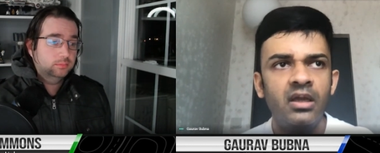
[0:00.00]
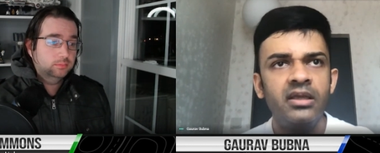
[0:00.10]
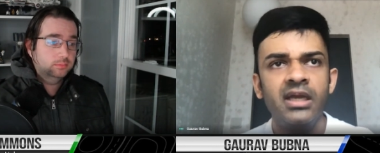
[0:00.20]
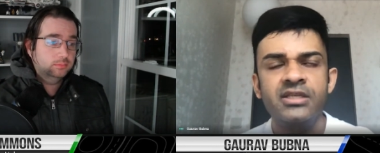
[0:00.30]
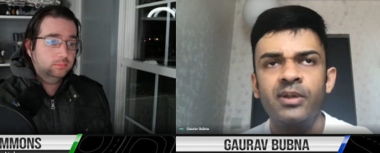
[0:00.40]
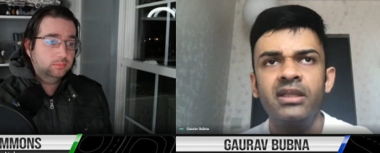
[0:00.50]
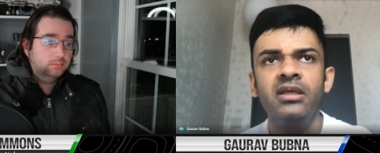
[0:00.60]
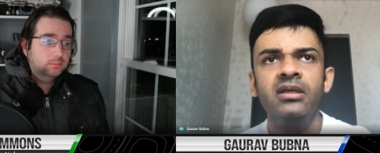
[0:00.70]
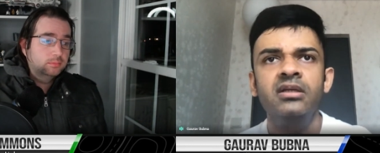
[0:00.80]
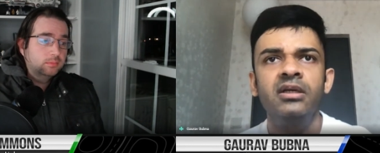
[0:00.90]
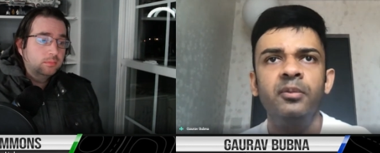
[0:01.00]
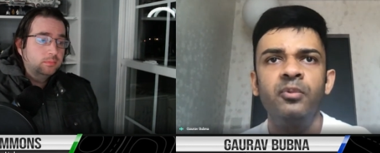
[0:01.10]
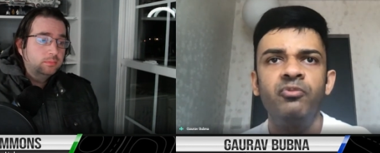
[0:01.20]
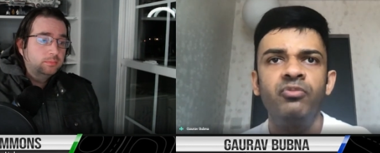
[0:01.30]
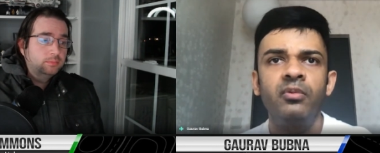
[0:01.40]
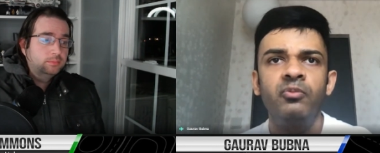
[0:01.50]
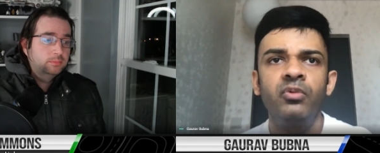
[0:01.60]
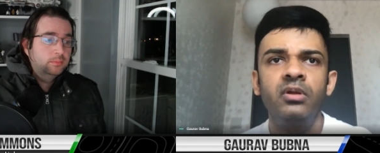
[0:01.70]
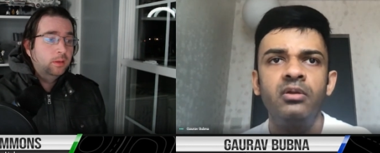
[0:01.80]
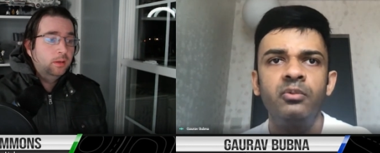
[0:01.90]
Speaker 1: Yeah, so I think uh,
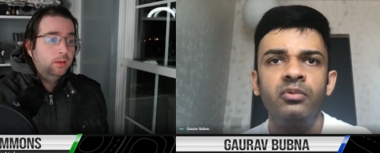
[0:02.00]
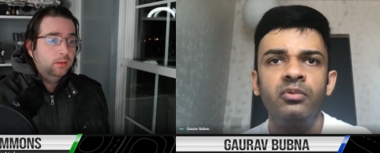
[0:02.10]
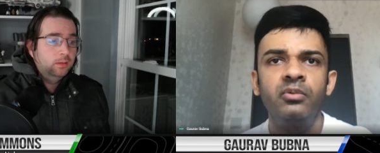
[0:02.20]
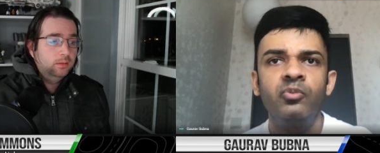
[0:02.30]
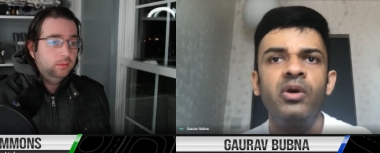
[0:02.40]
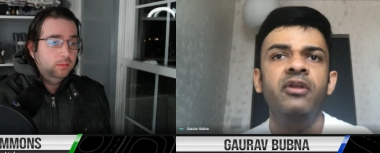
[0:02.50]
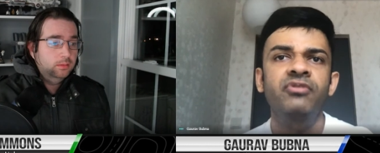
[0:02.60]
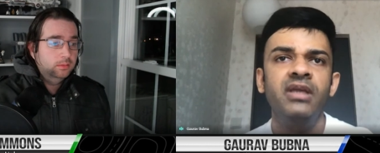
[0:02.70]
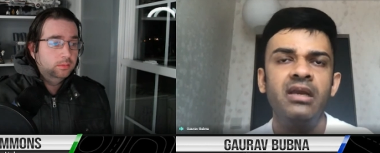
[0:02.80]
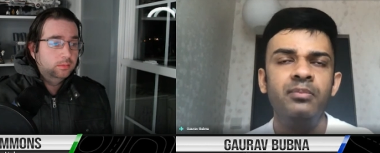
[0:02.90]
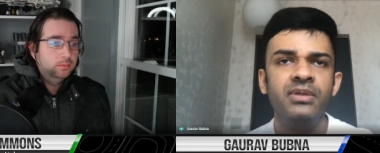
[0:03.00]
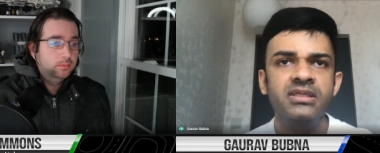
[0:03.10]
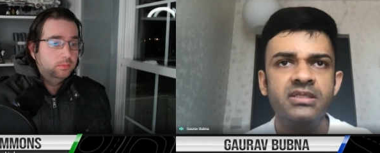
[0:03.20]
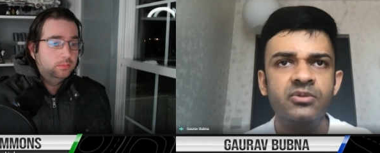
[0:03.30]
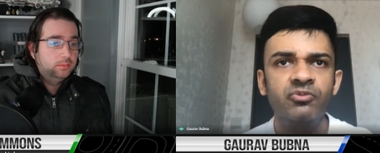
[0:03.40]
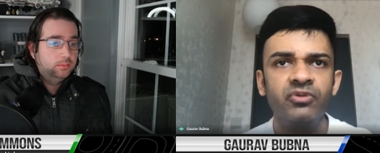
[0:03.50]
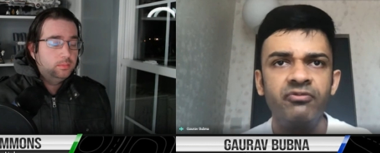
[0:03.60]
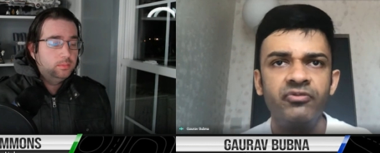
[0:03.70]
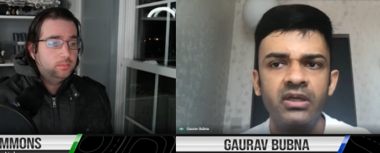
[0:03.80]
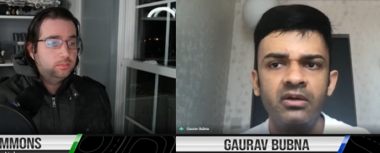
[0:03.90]
one of the elements
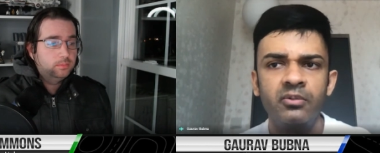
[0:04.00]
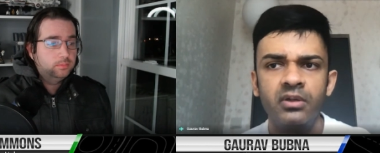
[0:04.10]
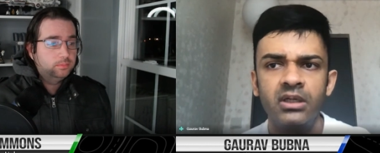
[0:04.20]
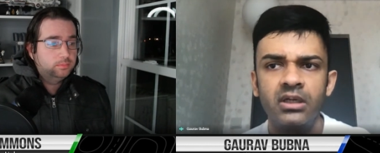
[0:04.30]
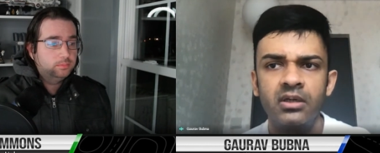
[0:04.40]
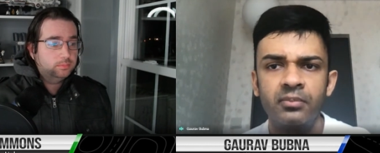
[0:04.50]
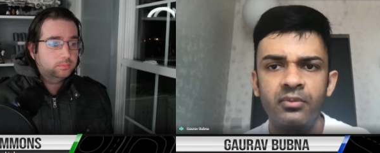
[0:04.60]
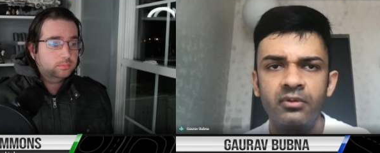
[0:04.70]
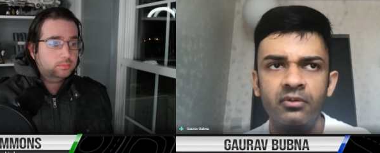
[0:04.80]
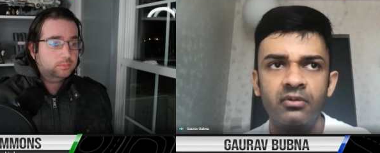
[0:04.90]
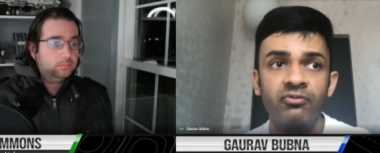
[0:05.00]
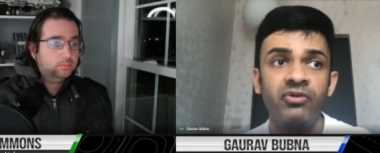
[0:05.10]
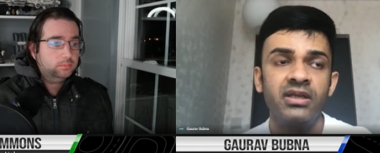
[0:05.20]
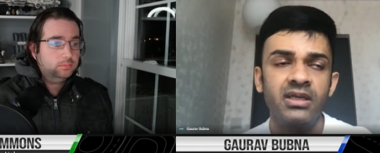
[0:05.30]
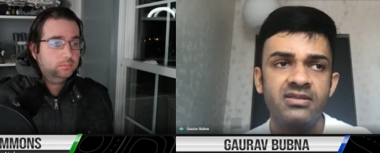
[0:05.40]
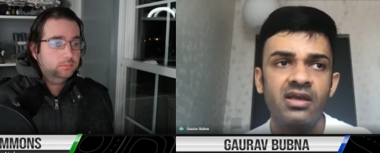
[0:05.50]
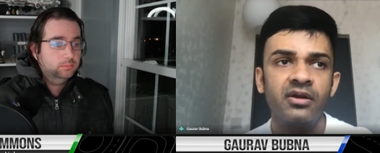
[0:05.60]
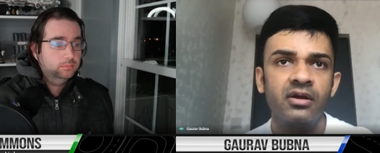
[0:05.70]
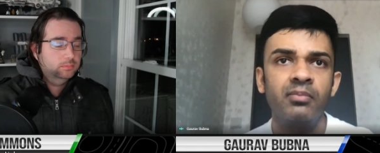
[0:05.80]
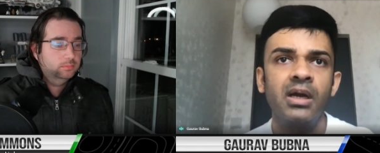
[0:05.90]
we feel uh, very
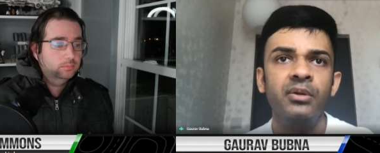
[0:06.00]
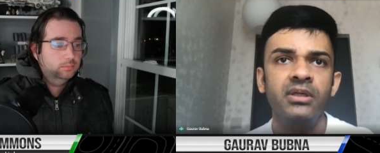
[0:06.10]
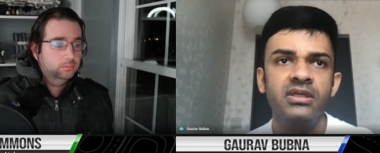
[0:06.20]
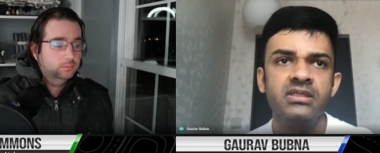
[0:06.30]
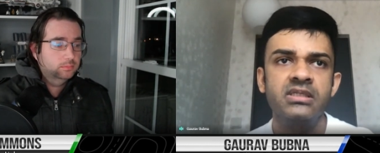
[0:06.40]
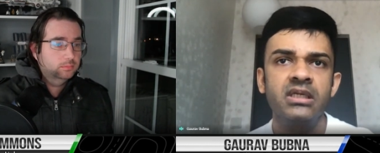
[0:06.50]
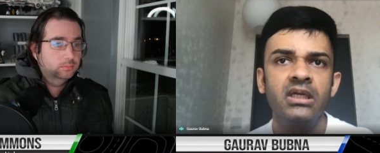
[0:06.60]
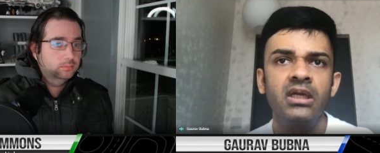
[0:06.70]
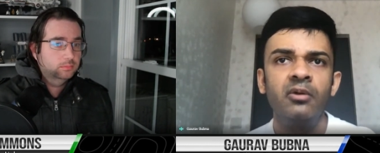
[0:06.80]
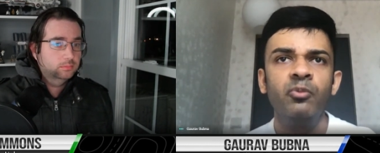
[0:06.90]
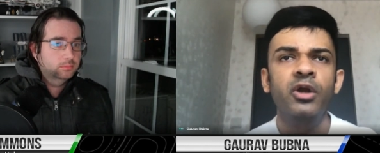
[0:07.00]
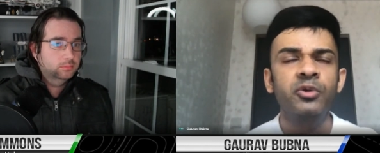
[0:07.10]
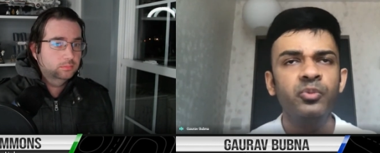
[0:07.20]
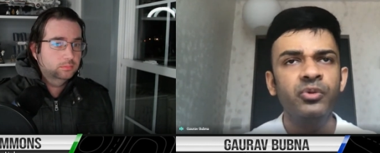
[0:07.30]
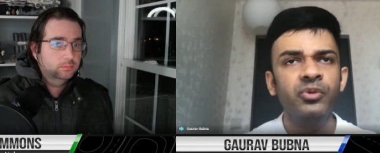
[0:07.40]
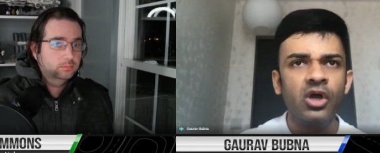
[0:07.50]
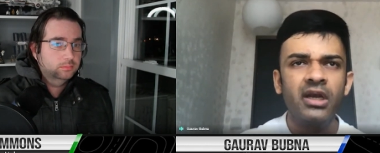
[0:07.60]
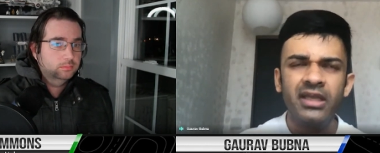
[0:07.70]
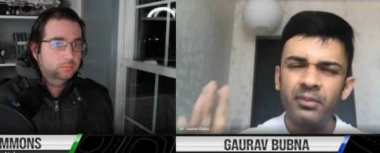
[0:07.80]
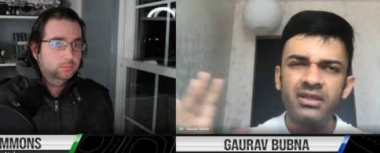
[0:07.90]
excited about is what we're
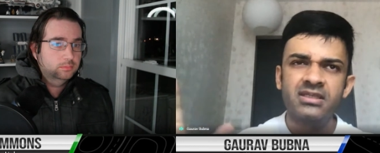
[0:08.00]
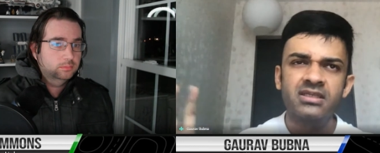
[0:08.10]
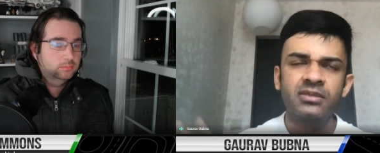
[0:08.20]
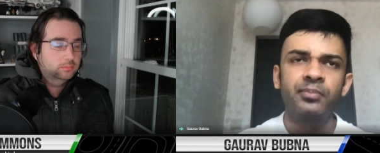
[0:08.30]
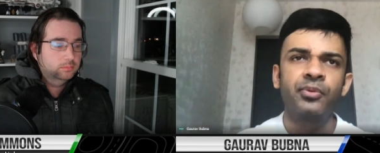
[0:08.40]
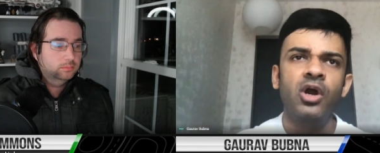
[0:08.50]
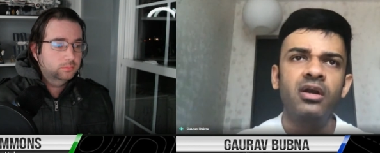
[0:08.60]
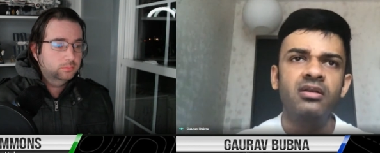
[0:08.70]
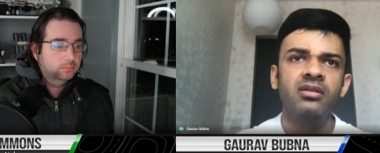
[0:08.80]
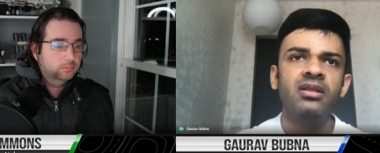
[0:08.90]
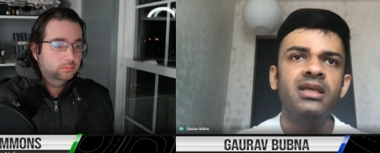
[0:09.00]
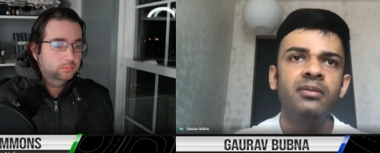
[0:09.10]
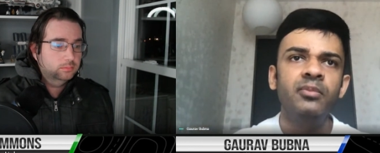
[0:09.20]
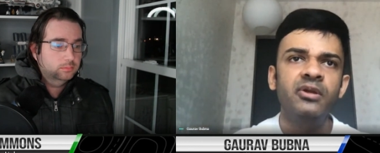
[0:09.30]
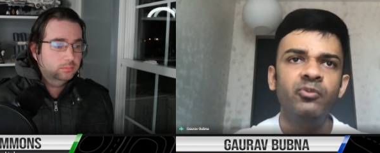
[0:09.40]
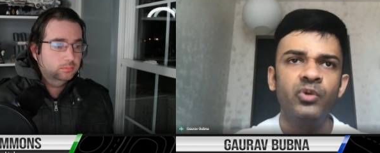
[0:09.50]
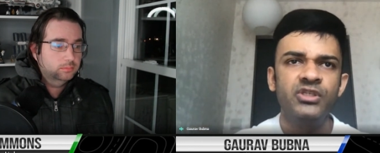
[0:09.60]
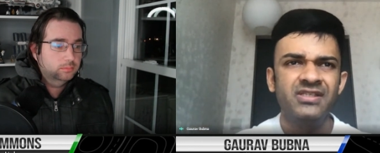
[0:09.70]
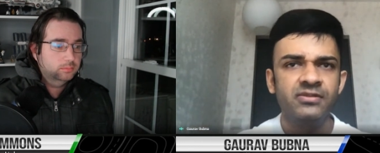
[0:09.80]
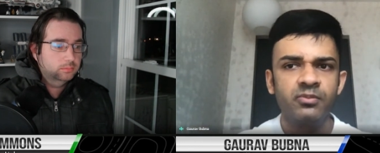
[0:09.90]
calling, I mean, it's, it's a broad theme,
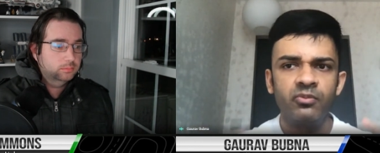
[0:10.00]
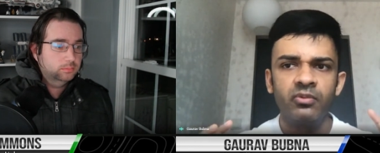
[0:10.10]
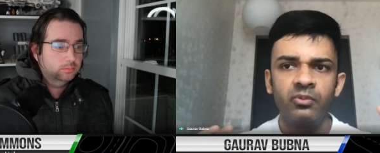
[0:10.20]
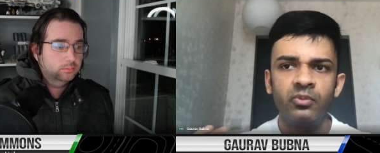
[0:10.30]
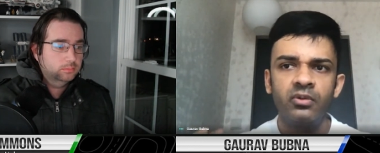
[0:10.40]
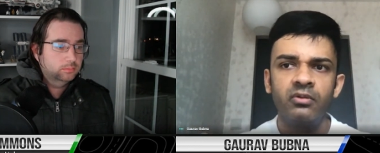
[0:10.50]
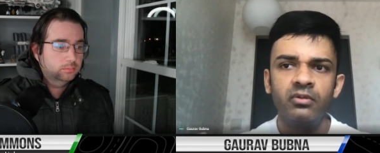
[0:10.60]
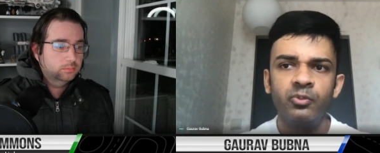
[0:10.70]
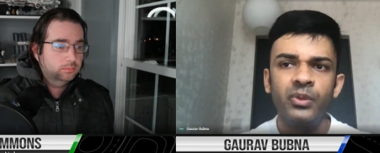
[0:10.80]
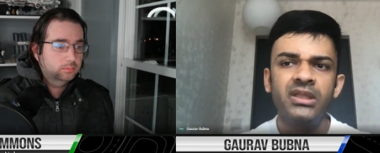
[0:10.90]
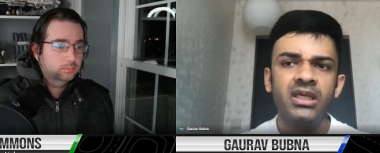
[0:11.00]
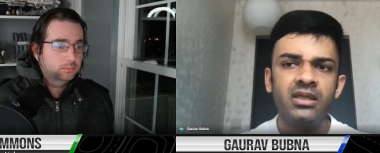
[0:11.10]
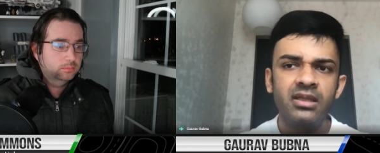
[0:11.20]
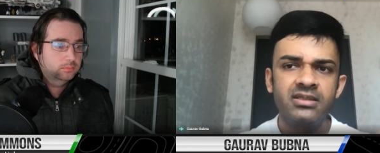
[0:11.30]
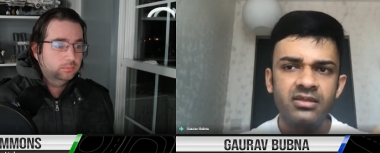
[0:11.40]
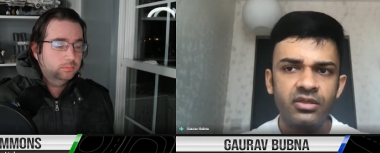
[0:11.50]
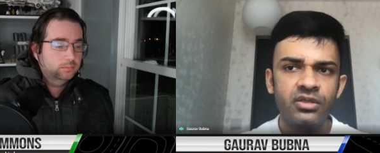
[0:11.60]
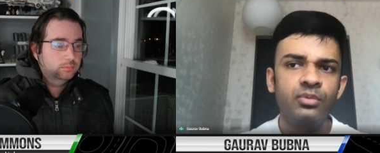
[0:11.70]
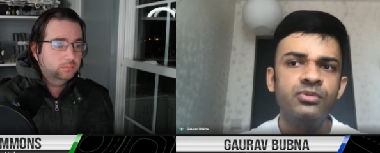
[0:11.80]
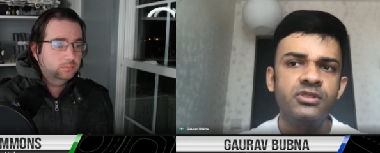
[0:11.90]
which is we think there's a
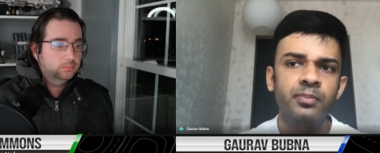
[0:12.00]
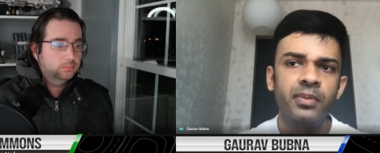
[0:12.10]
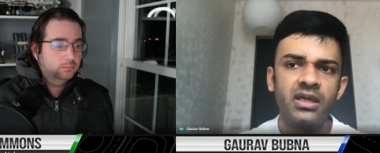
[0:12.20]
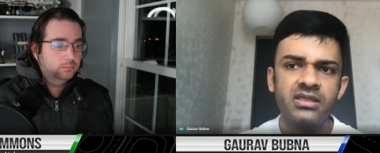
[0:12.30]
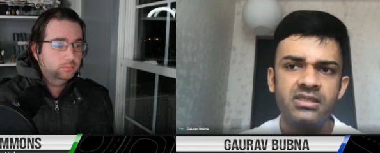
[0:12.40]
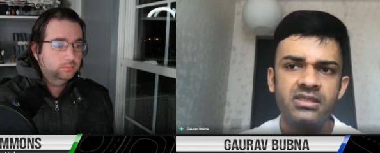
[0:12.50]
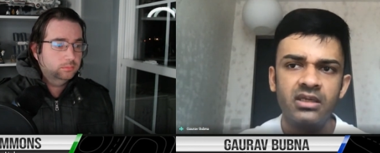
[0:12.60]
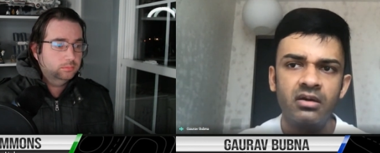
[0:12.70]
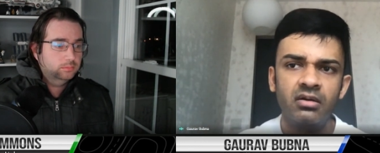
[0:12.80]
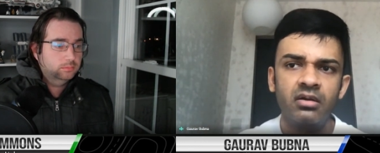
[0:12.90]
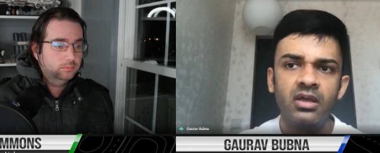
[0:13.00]
huge space in